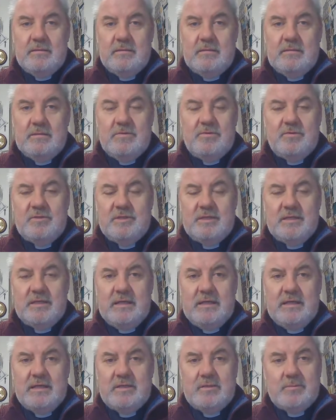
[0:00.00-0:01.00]
You know,
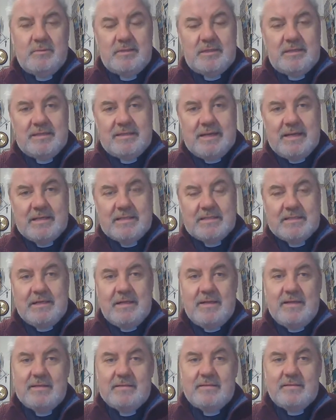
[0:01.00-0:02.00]
Zacchaeus was a tax
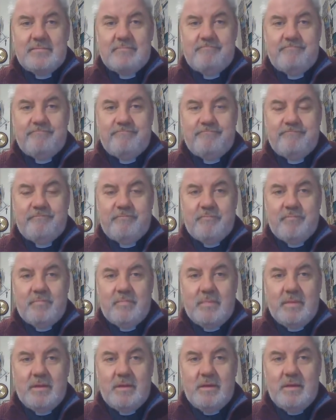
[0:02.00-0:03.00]
collector.
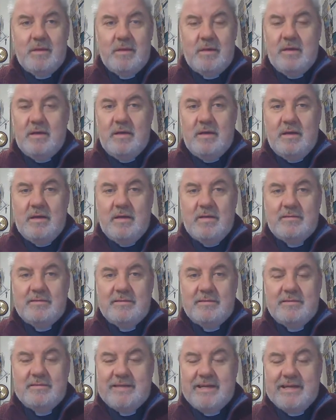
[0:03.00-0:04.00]

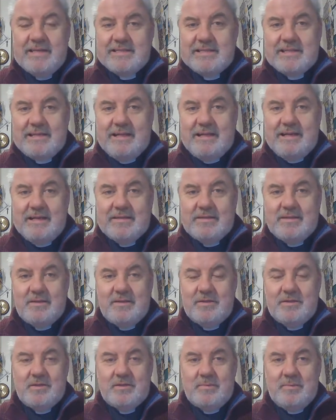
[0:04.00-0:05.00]
And tax
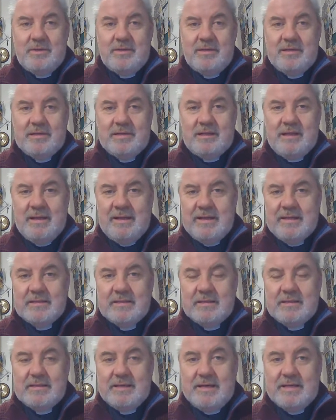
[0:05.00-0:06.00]
collectors, they weren't
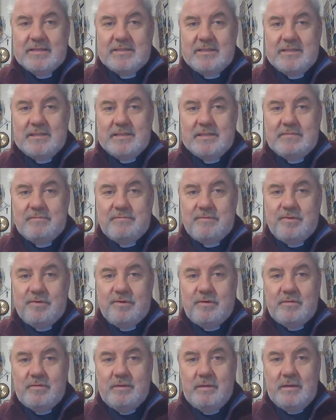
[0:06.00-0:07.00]
collecting taxes
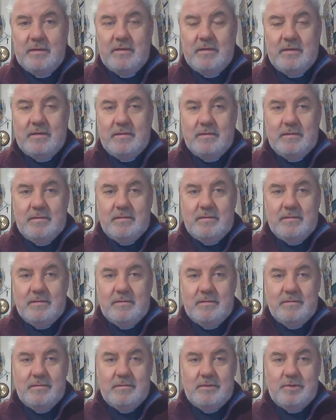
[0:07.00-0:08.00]
for
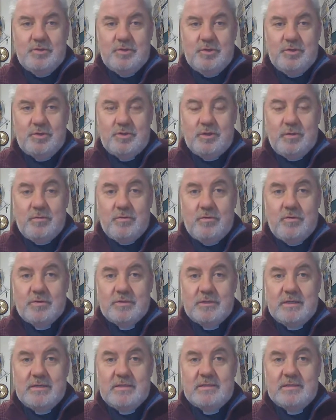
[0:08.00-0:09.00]
the Jewish
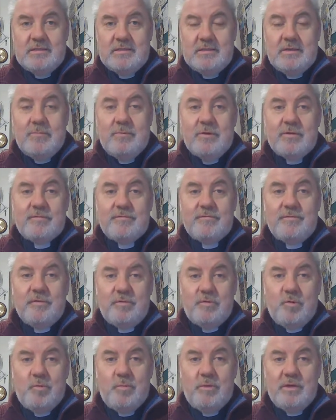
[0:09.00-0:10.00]
authorities, they worked for
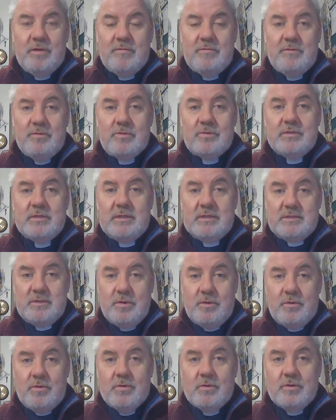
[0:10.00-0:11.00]
the Roman authorities,
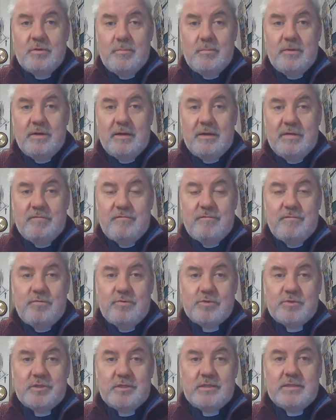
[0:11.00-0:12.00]
the occupying
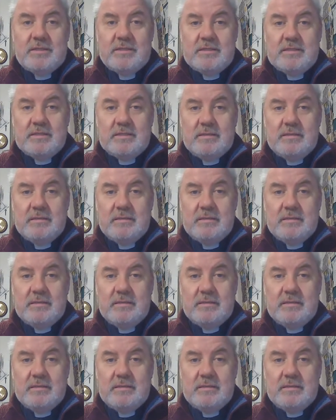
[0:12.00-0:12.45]
forces.